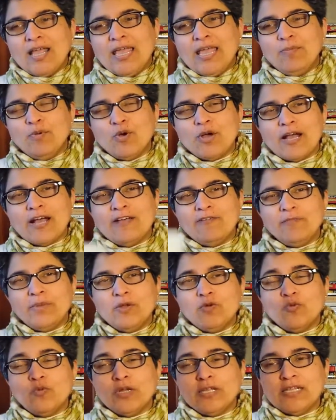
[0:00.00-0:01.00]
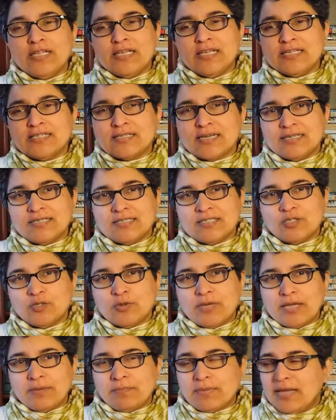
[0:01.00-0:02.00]
A book I've been really excited
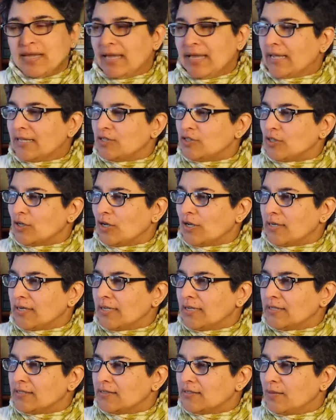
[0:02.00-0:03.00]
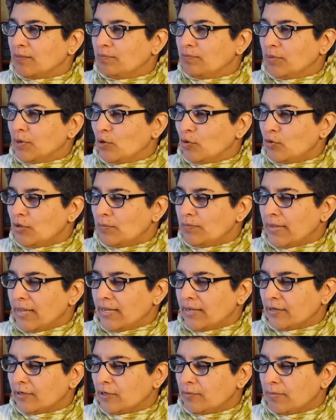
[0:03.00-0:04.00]
to get my hands on is The Bone
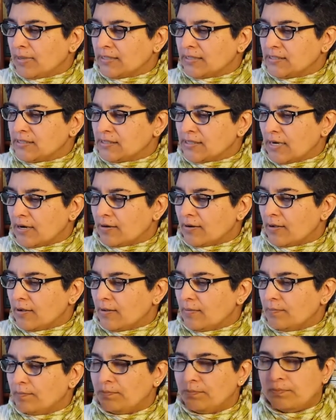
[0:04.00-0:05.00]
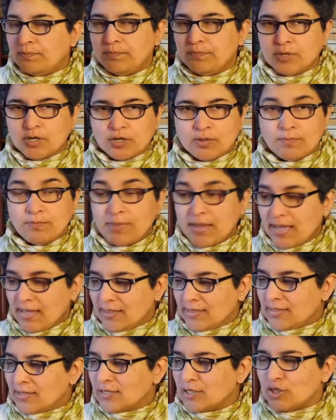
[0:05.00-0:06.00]
Maker by Sarah
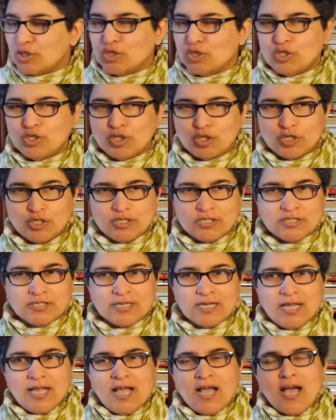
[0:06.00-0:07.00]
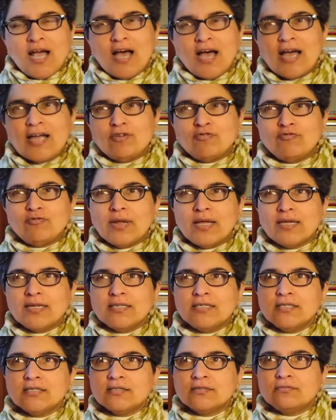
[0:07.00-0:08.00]
Beth Durst. I
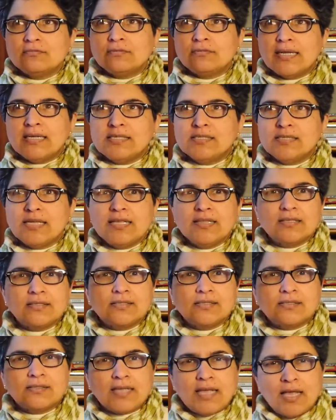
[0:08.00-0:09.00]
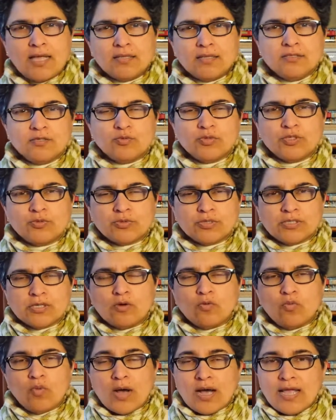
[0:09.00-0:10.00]
read Racing the Sands, which was
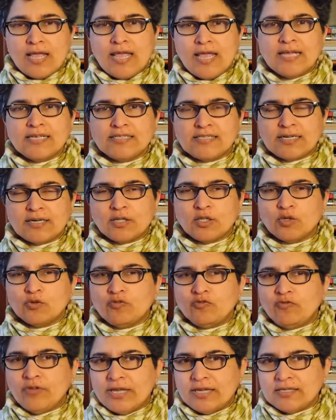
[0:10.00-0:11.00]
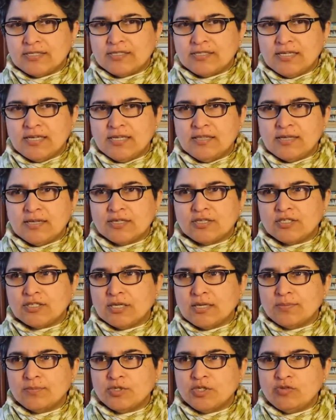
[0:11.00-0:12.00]
a YA standalone fantasy that
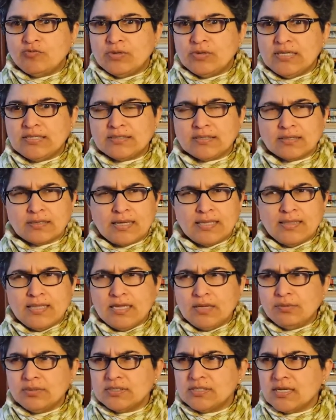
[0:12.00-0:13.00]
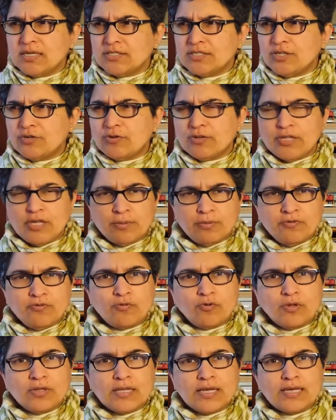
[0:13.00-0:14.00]
she released, I think it was last year or the year
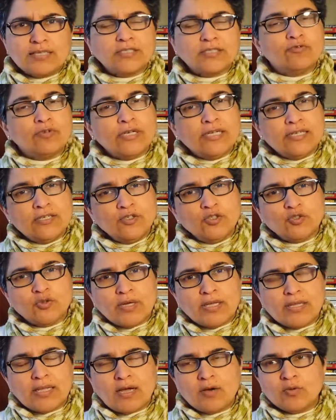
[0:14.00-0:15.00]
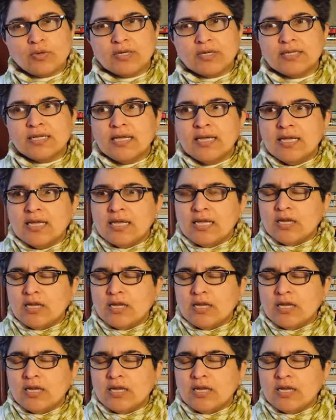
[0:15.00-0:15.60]
before last. I really enjoyed that one.